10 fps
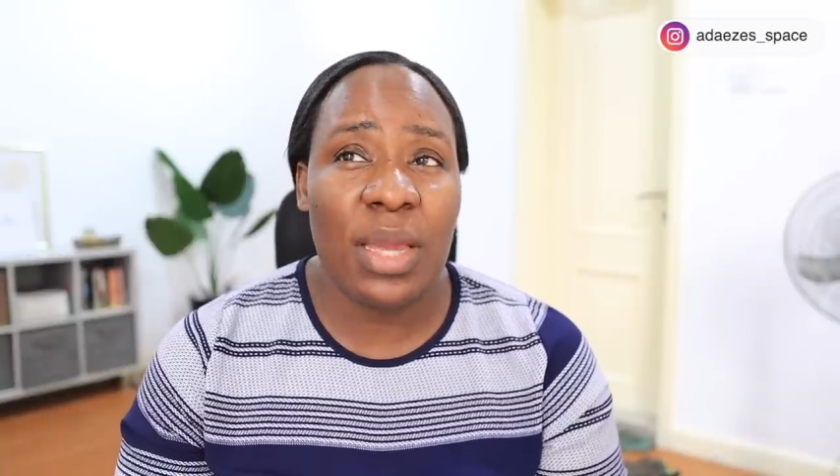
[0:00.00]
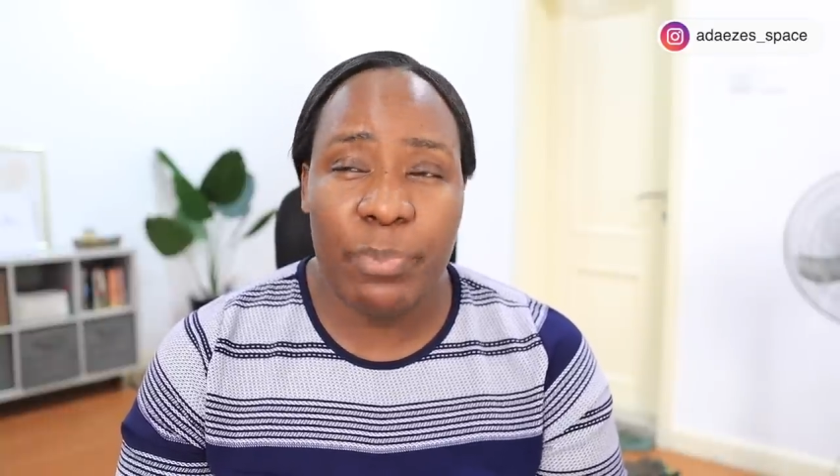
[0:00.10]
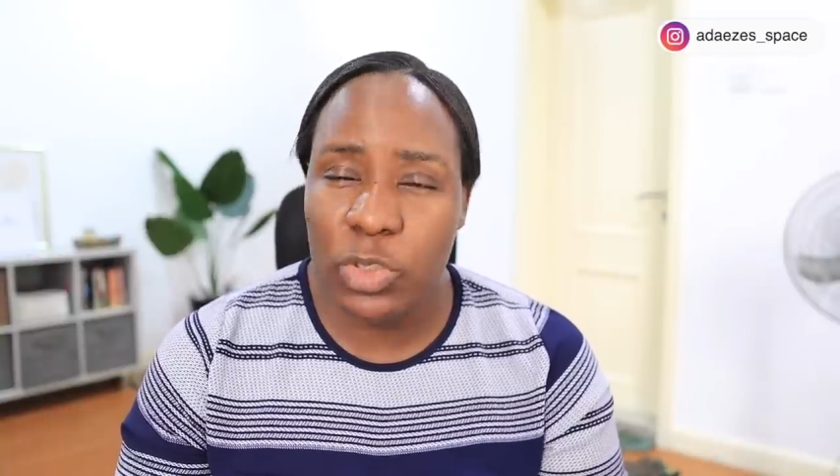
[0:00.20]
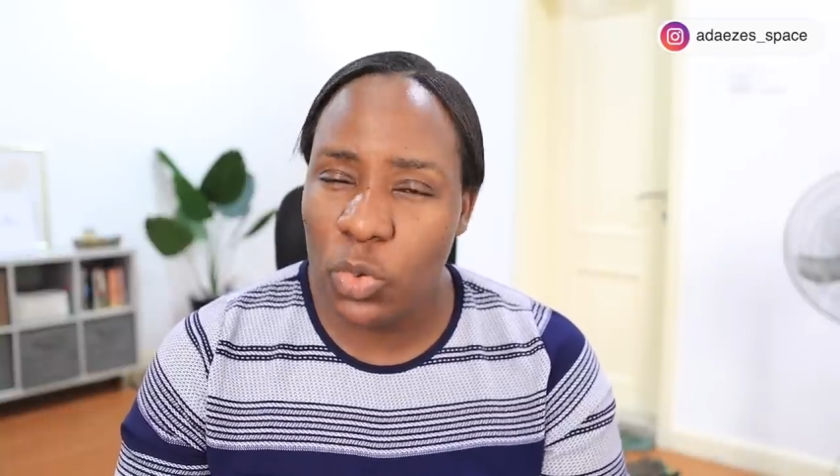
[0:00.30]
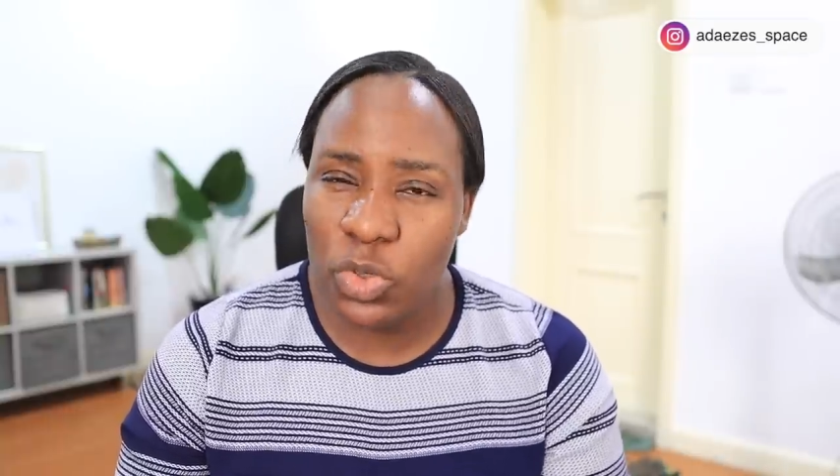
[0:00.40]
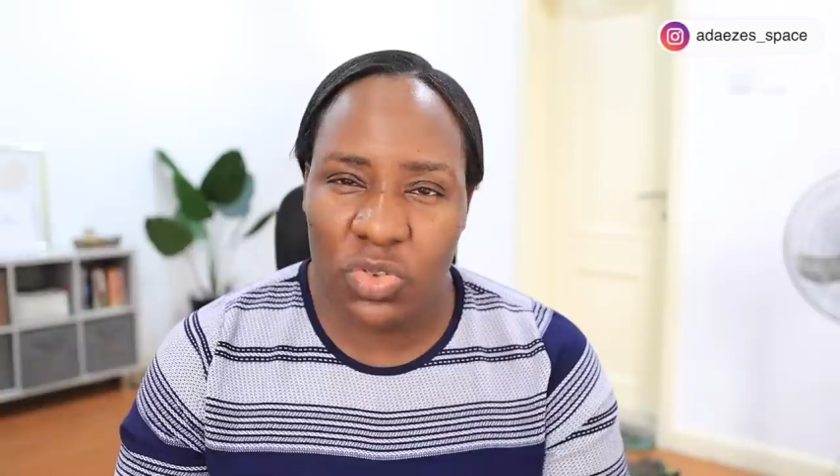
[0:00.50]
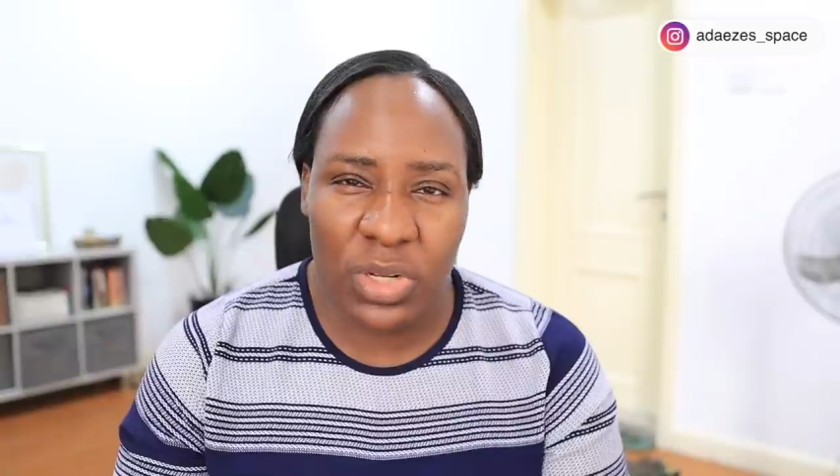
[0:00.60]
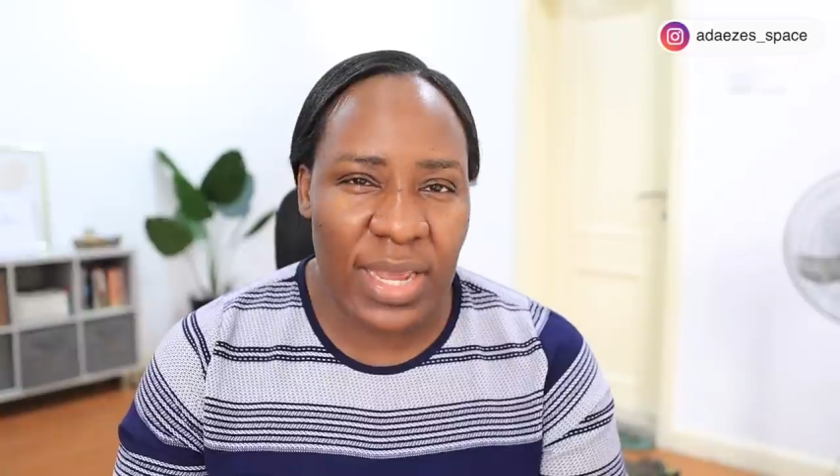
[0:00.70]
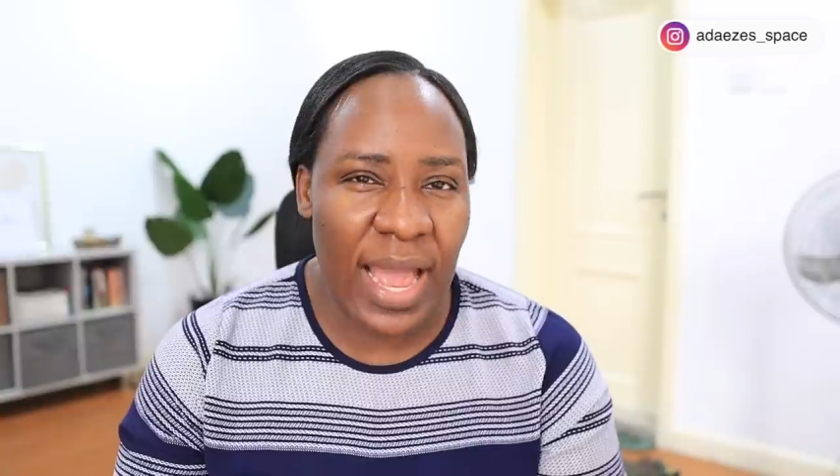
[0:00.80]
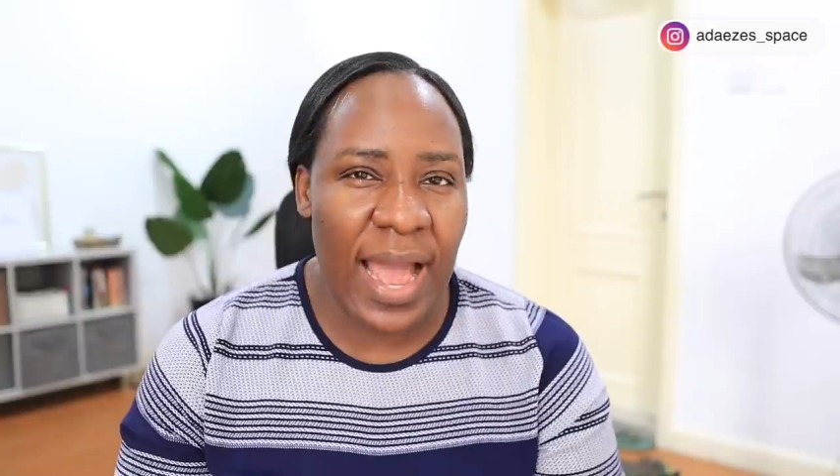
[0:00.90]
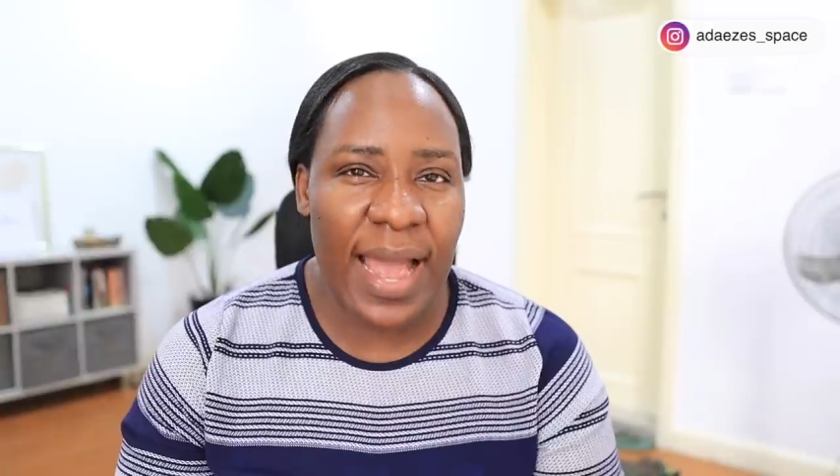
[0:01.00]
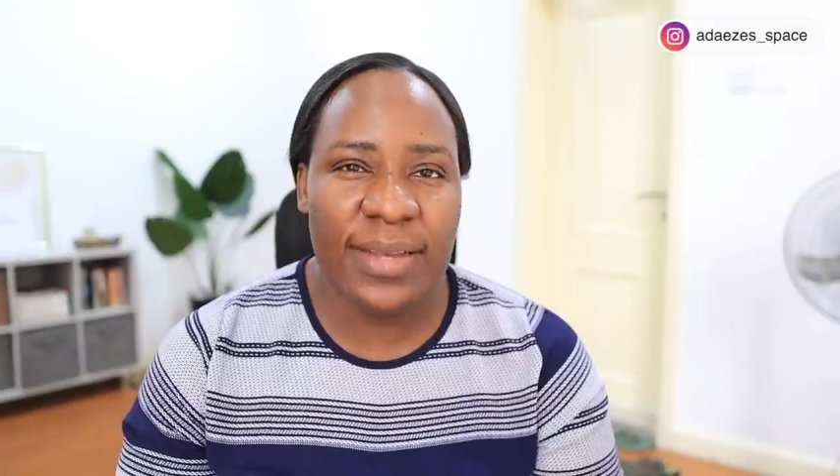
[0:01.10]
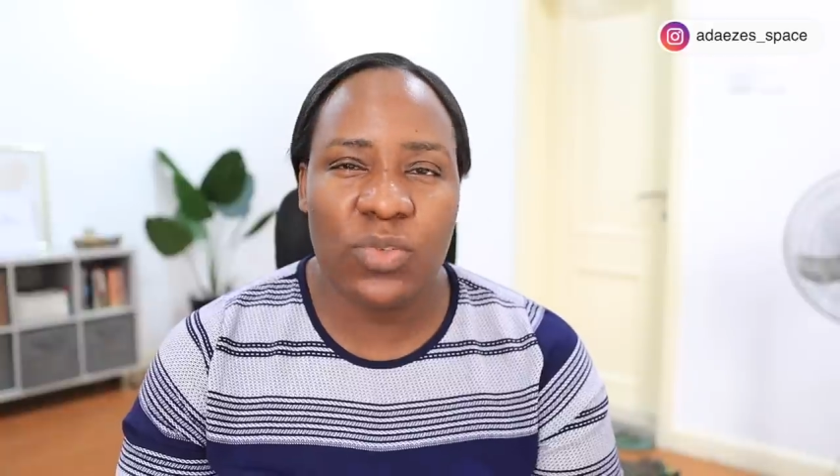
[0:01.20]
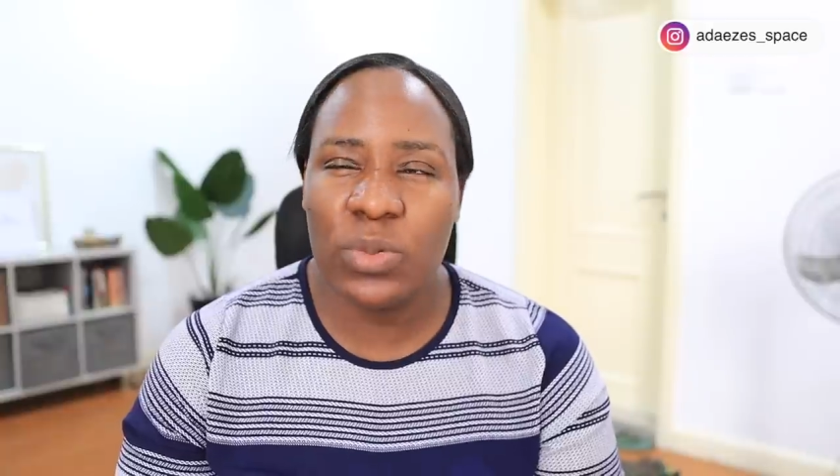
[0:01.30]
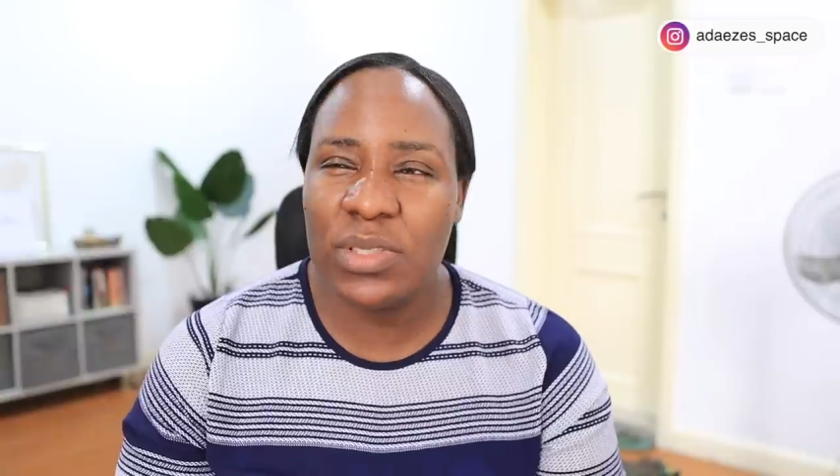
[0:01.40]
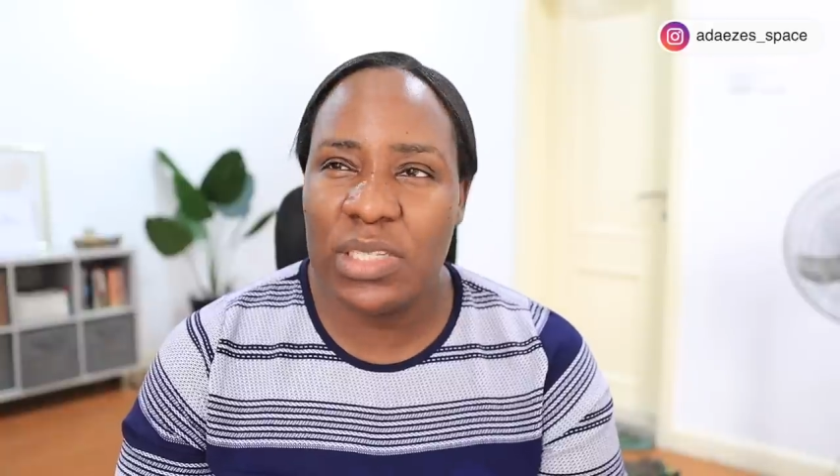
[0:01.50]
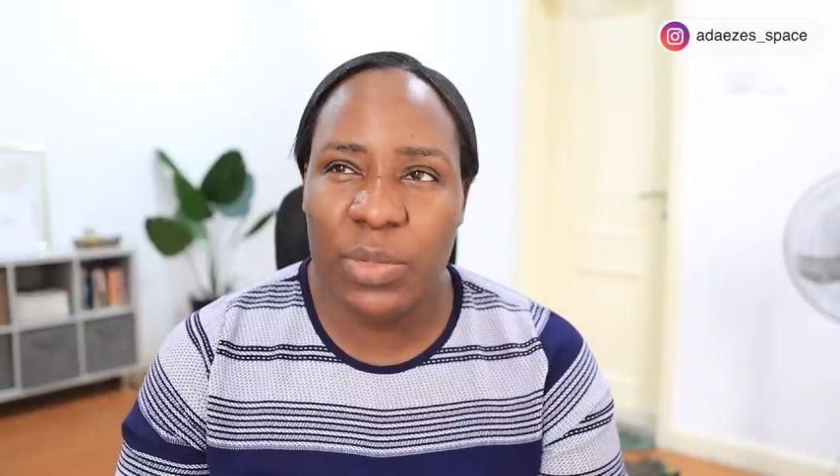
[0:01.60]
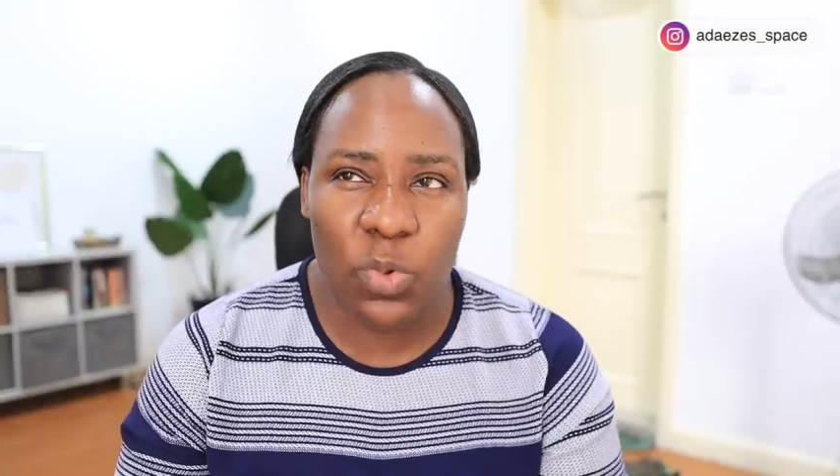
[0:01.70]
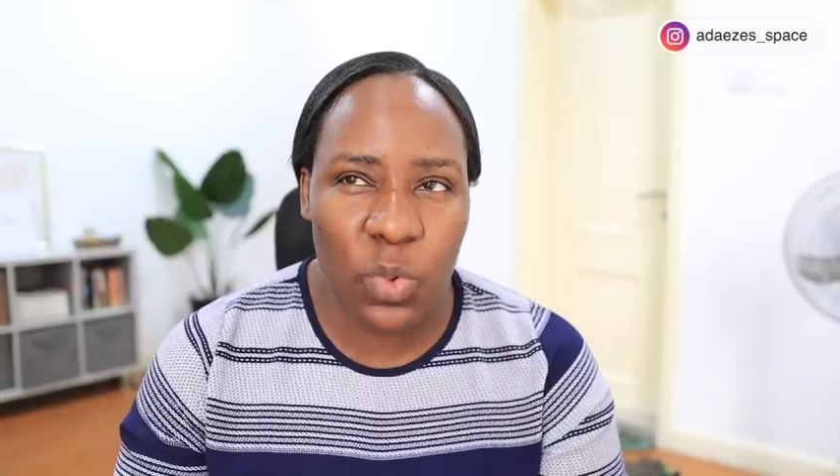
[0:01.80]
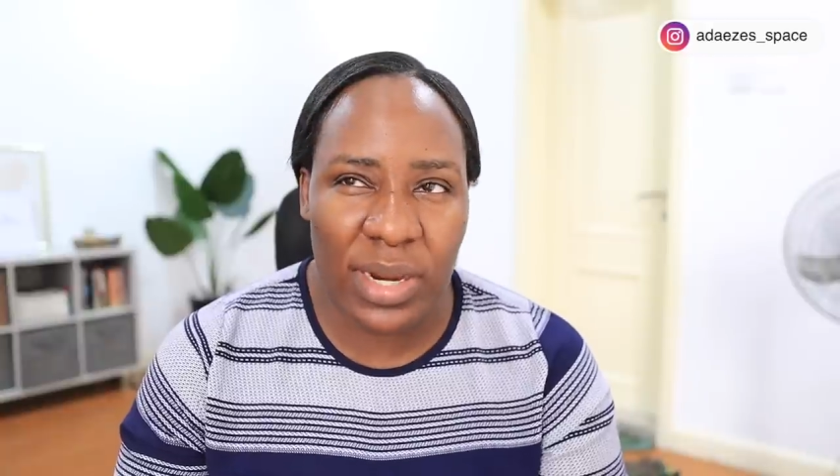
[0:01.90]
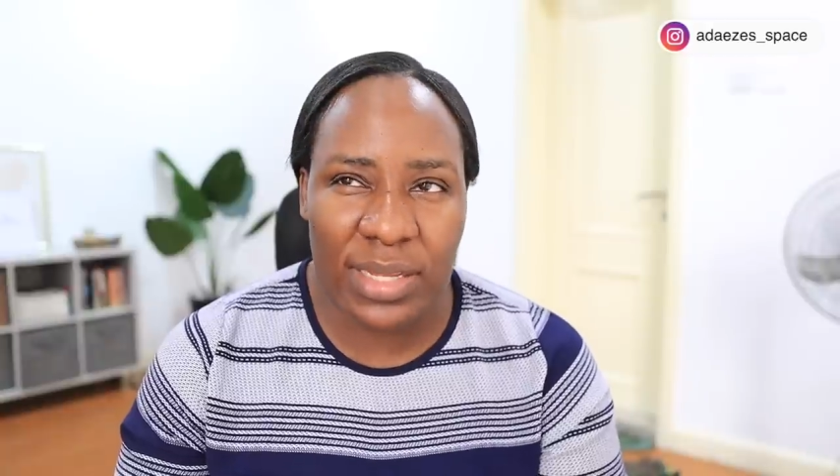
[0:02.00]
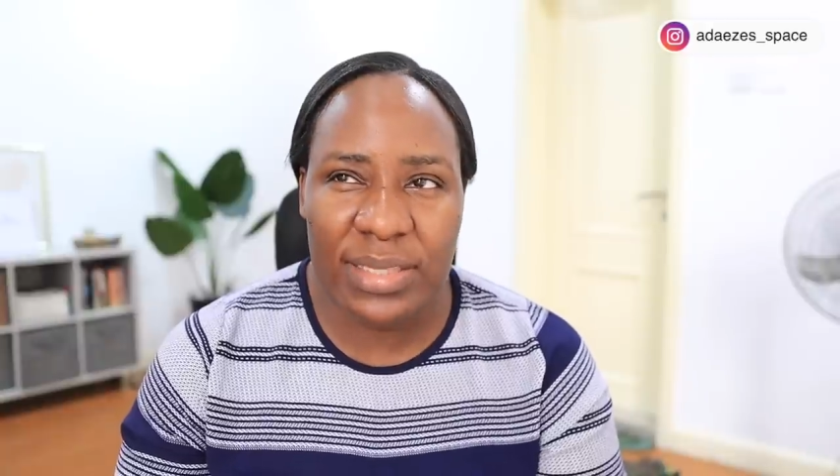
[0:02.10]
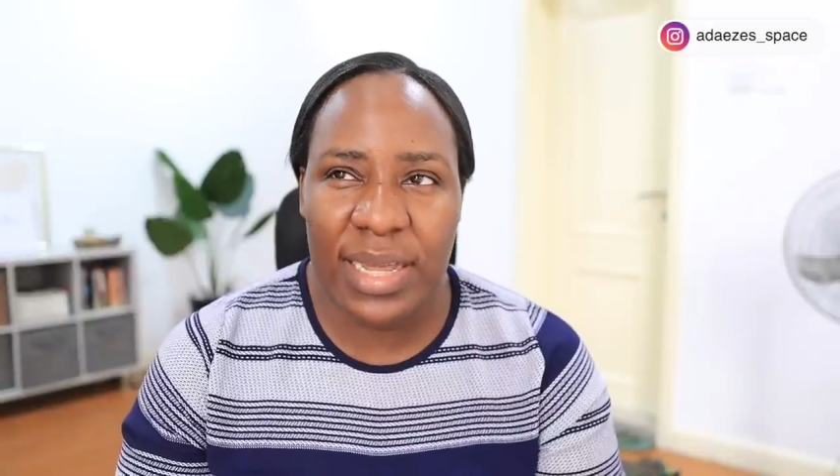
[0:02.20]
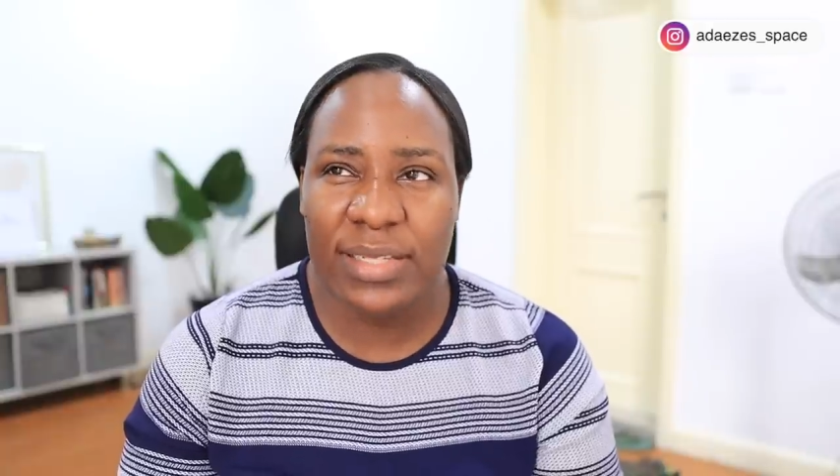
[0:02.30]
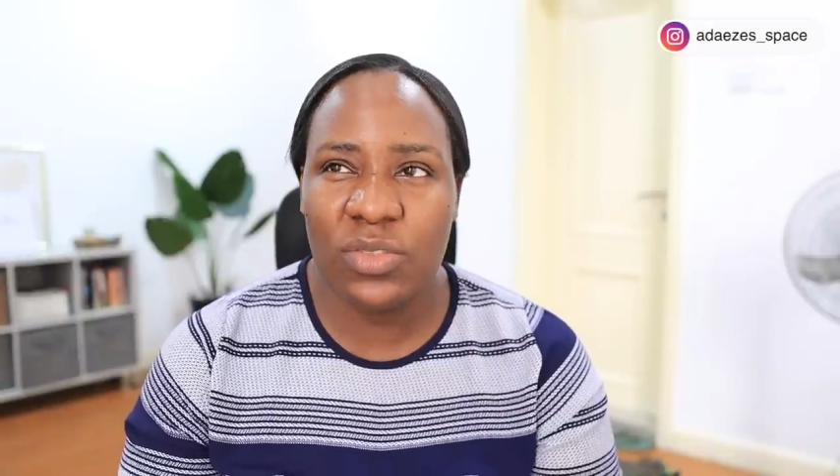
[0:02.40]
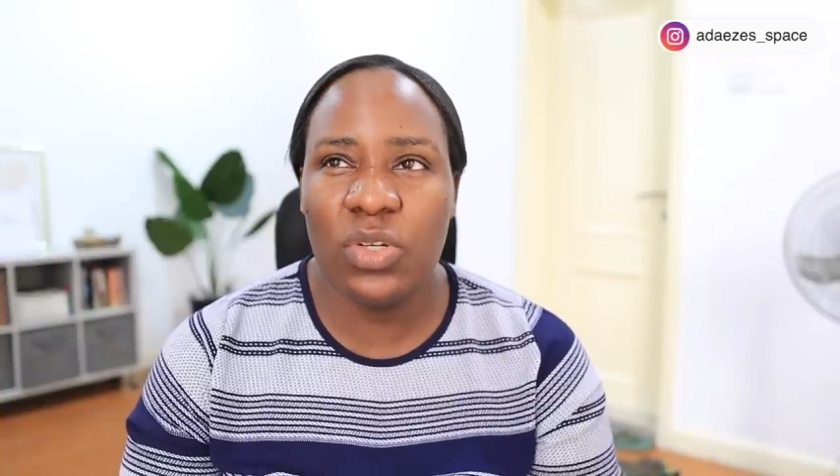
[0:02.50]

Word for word: temperature was really high, she wasn't sleeping well at night.